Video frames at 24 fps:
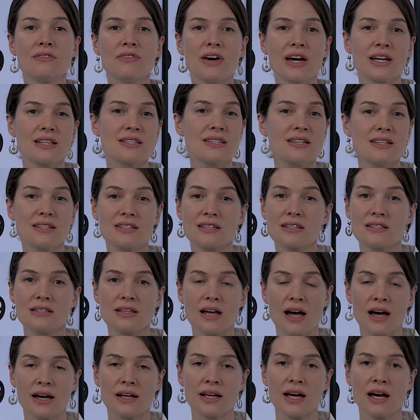The vaccine does
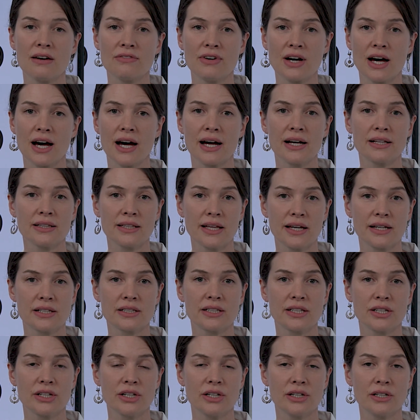not have a high
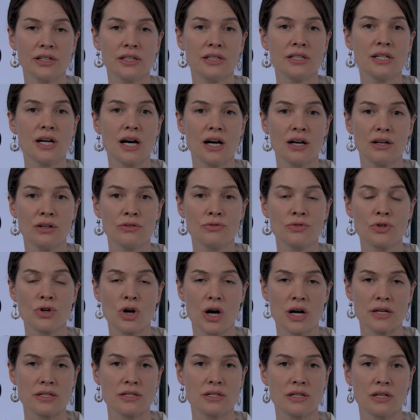likelihood of
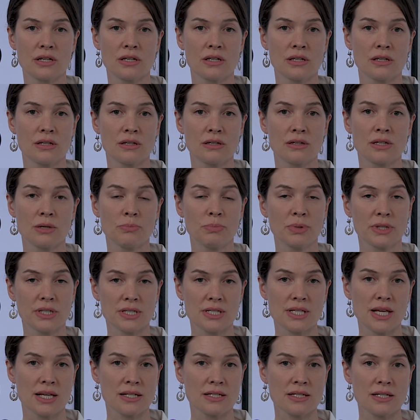crossing the
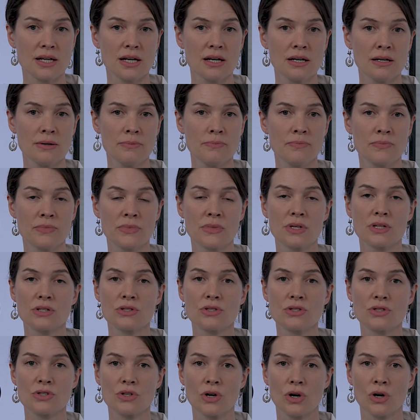placenta,
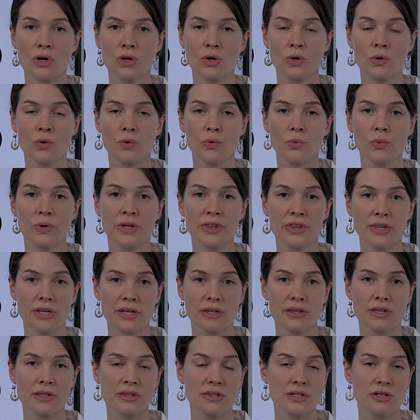so we
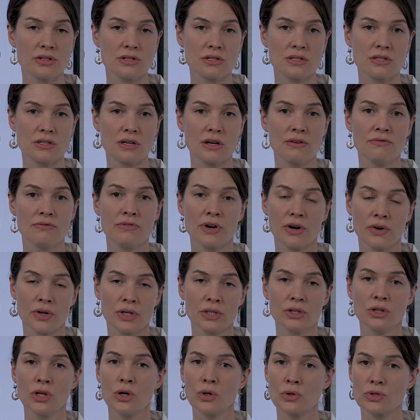think that there's a very
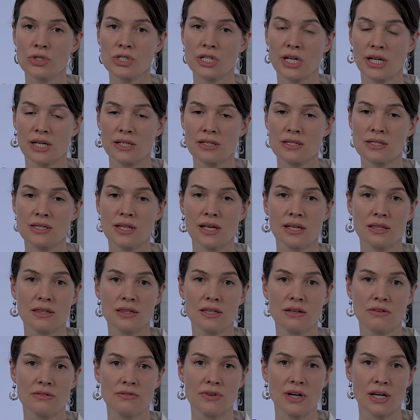low chance that
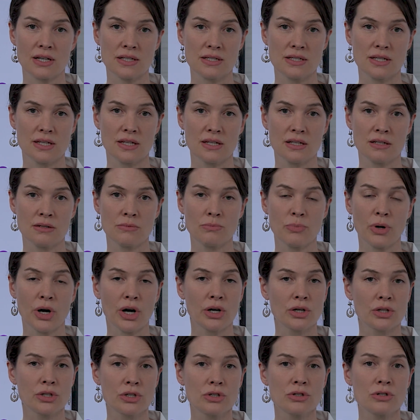the vaccine
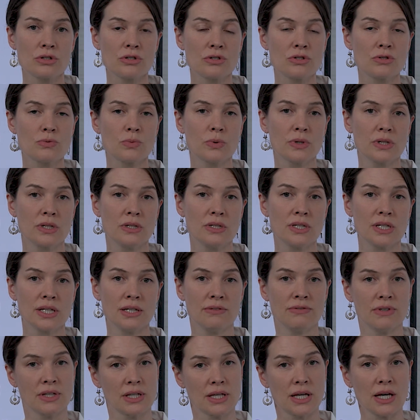particles would
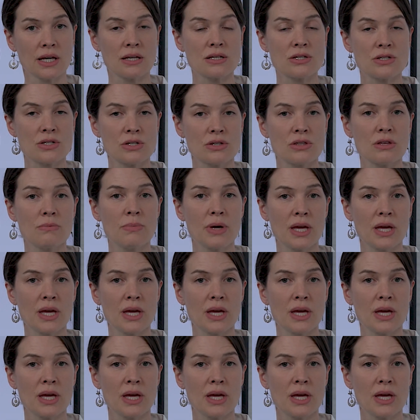even get to the